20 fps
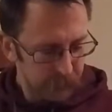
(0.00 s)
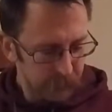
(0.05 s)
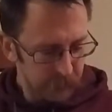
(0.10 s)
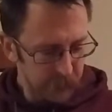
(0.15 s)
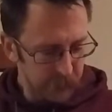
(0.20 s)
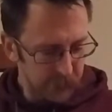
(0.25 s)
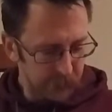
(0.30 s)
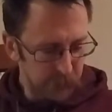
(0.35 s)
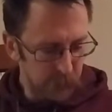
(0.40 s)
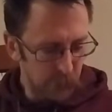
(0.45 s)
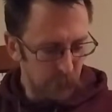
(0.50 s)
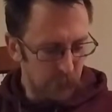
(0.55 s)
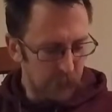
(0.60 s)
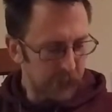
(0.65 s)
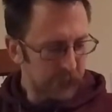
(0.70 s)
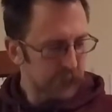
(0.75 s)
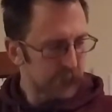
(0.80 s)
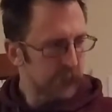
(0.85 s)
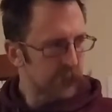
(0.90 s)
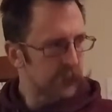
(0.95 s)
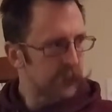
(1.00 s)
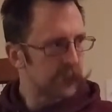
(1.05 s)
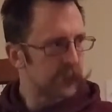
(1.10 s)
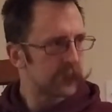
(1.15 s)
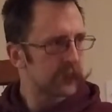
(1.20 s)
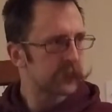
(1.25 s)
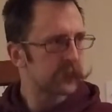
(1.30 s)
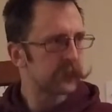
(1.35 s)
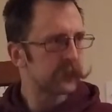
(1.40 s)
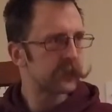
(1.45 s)
if you're watching
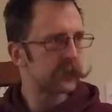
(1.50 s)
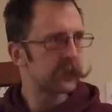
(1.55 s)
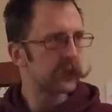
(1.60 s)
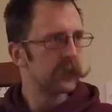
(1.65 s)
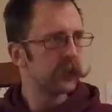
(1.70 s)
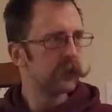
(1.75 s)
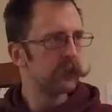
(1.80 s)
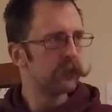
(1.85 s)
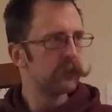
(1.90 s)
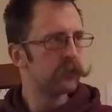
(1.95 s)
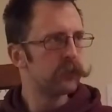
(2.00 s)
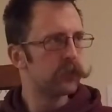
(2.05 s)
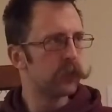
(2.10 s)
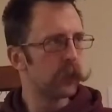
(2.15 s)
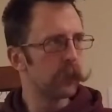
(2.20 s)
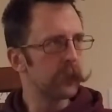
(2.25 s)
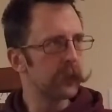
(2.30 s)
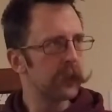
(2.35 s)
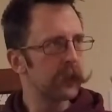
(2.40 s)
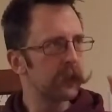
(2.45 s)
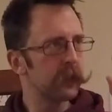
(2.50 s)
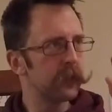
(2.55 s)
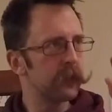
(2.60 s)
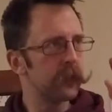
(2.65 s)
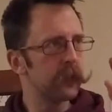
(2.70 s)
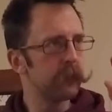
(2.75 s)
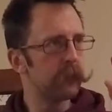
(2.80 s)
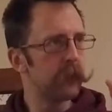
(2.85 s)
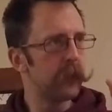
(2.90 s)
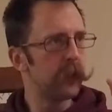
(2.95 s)
this during
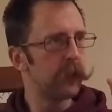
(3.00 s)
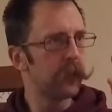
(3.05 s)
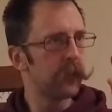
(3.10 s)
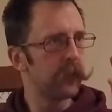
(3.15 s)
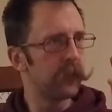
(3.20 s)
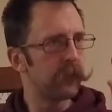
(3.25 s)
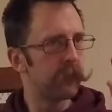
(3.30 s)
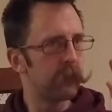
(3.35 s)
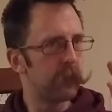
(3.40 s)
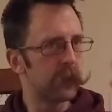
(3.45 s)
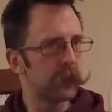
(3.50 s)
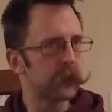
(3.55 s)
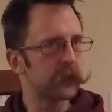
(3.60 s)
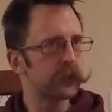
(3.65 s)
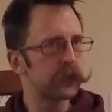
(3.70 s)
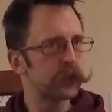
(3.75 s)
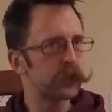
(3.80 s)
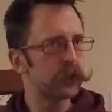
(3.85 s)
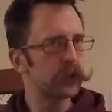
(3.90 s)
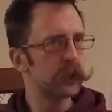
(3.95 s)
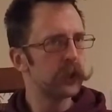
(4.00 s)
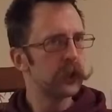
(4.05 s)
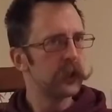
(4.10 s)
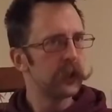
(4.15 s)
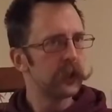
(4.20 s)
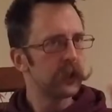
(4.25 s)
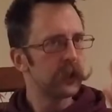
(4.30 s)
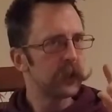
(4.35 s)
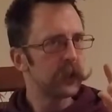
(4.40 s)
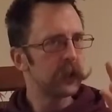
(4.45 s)
the month of March
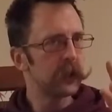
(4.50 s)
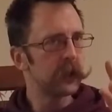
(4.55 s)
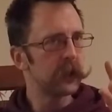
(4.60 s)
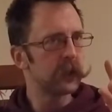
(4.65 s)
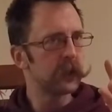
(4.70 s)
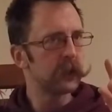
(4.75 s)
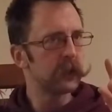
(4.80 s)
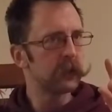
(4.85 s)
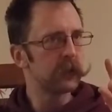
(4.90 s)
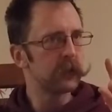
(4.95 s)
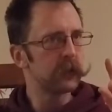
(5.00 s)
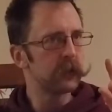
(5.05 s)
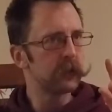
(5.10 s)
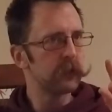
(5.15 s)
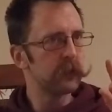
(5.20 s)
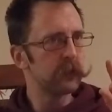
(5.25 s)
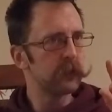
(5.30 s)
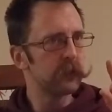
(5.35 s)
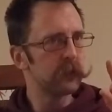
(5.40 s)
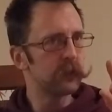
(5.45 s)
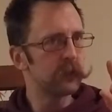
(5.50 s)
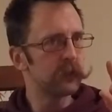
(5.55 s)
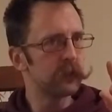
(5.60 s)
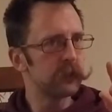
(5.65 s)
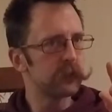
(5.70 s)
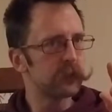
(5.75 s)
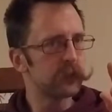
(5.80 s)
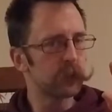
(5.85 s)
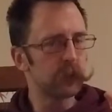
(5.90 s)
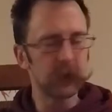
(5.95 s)
in
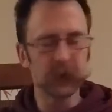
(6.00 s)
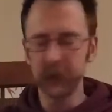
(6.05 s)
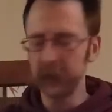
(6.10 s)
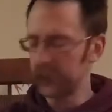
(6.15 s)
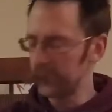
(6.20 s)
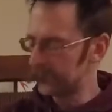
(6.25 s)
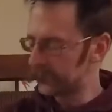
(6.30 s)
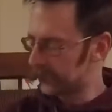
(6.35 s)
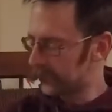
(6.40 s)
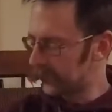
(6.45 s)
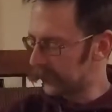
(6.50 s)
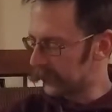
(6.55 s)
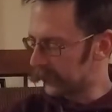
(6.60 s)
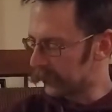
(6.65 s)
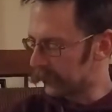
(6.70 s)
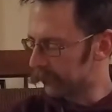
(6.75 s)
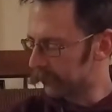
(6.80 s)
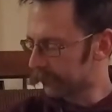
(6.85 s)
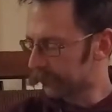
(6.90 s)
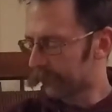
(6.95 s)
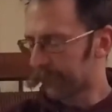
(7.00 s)
2018,